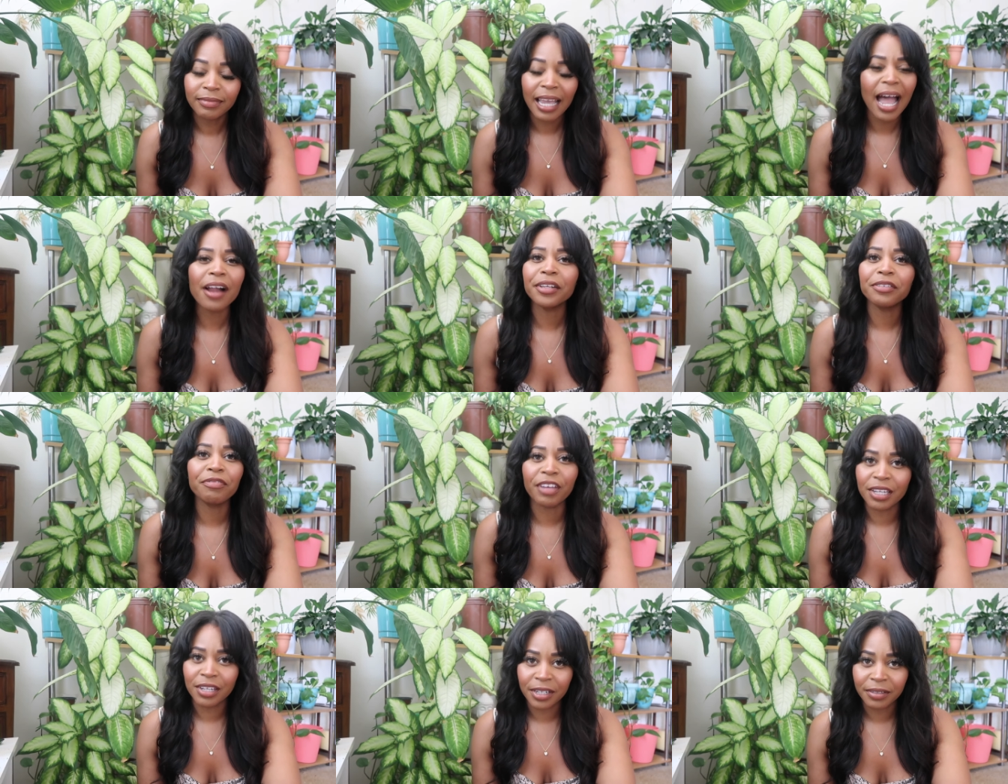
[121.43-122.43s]
How do you
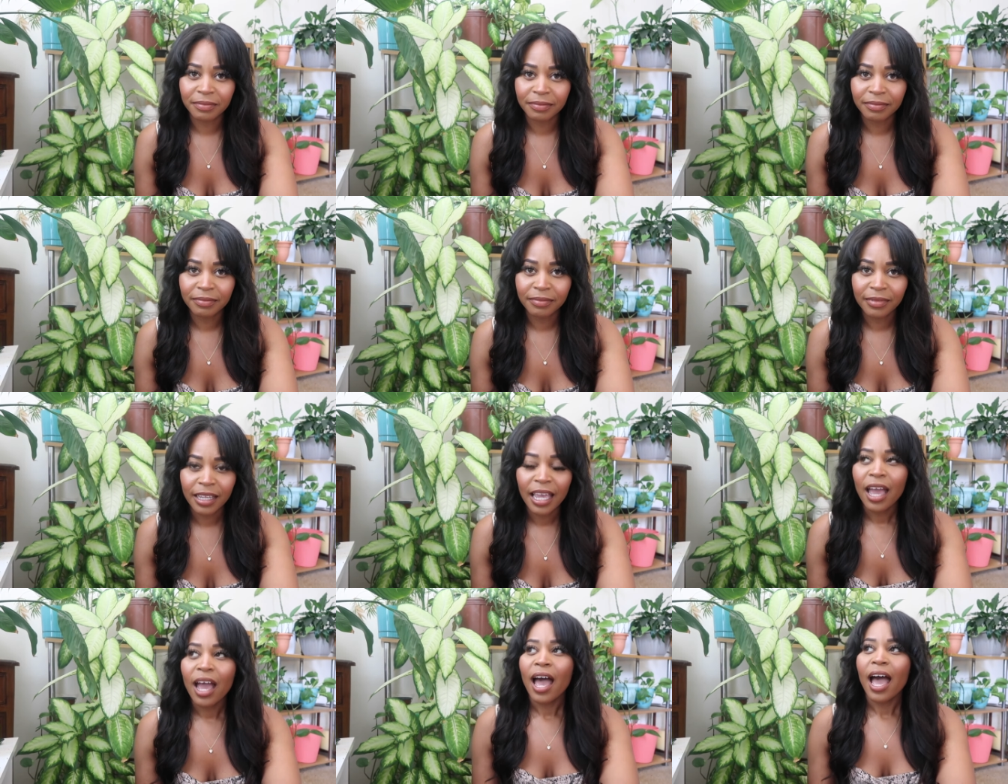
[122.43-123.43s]
figure?
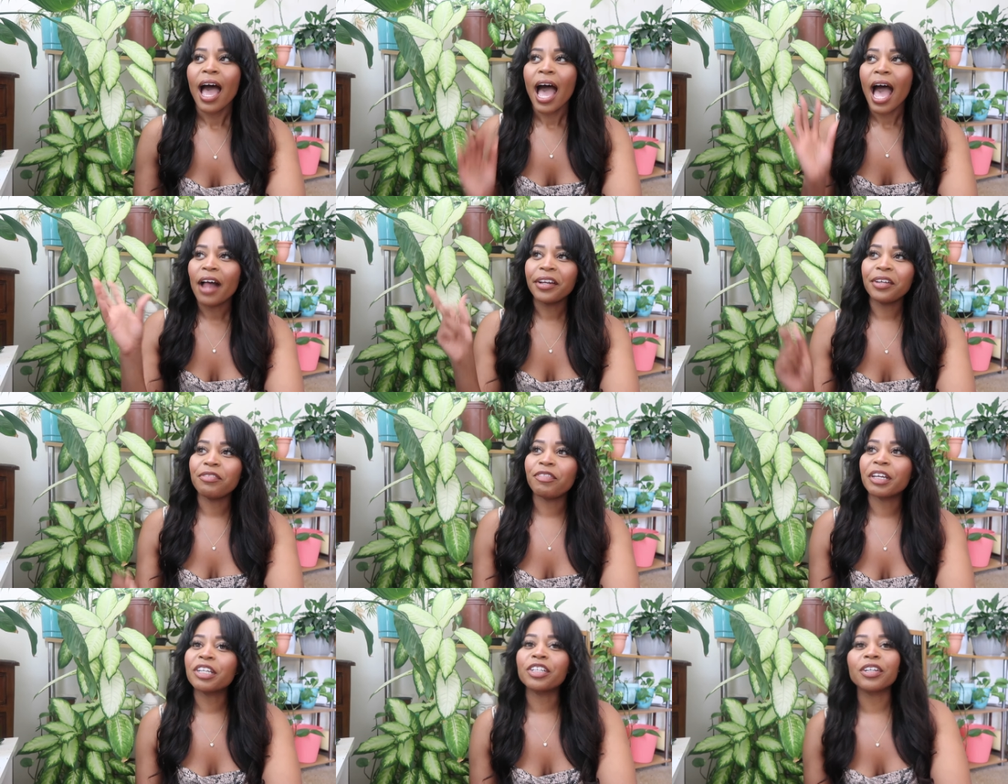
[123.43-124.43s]
How do you
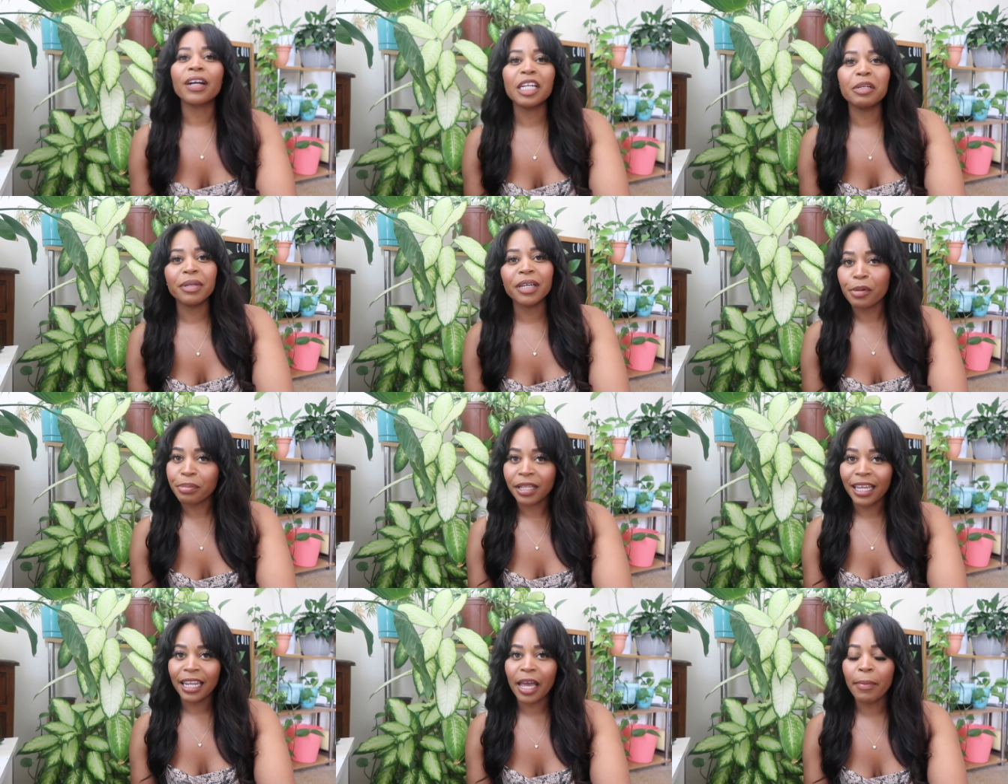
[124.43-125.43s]
figure you're going to be
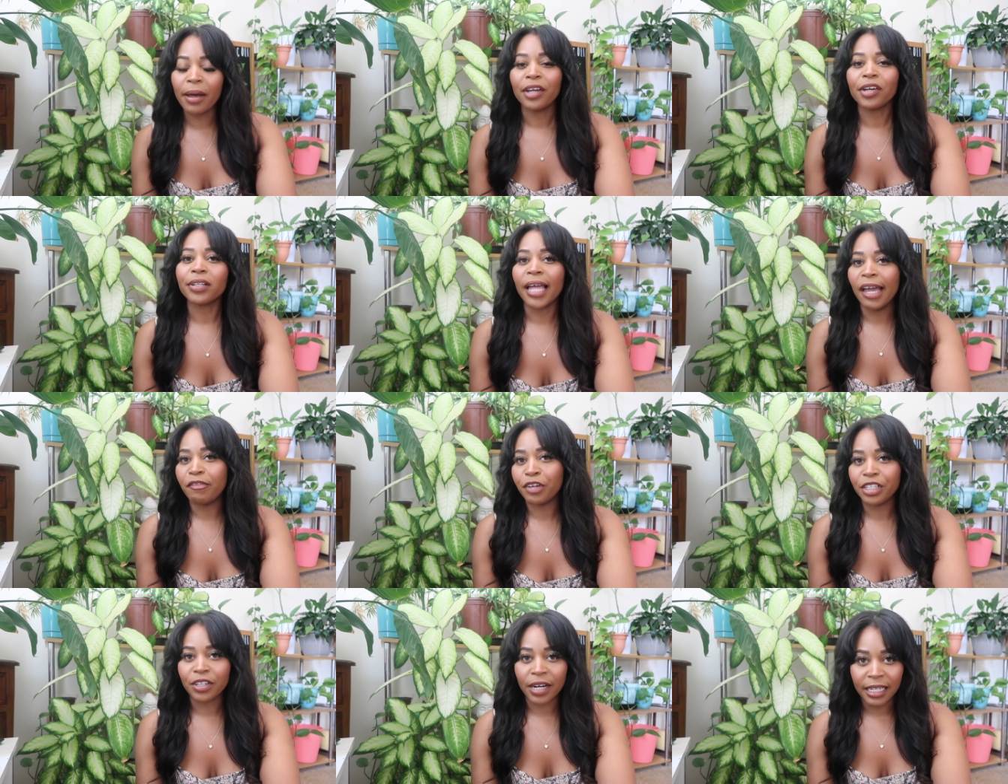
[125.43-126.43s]
complaining about your life
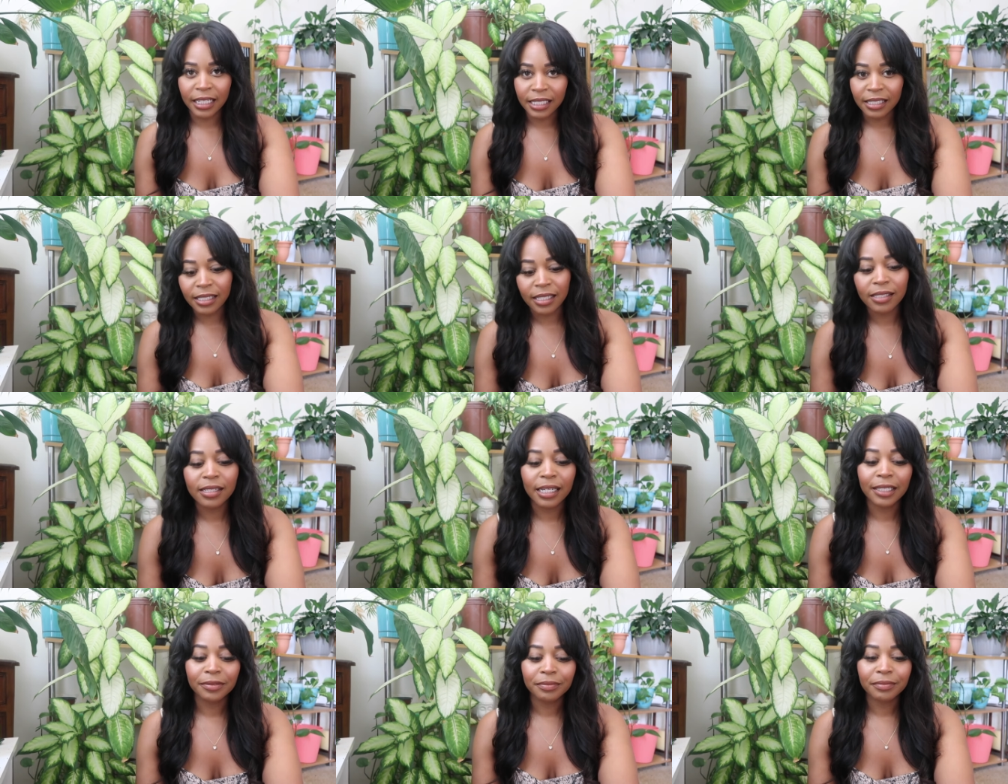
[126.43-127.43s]
when you're
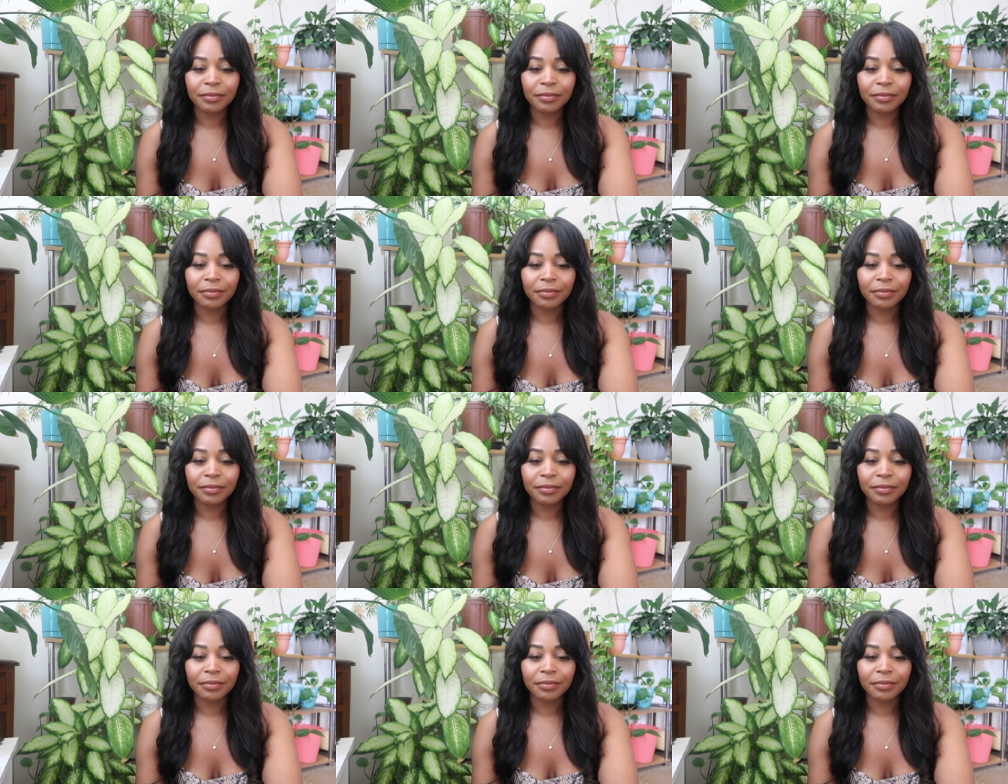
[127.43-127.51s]
inconsistent?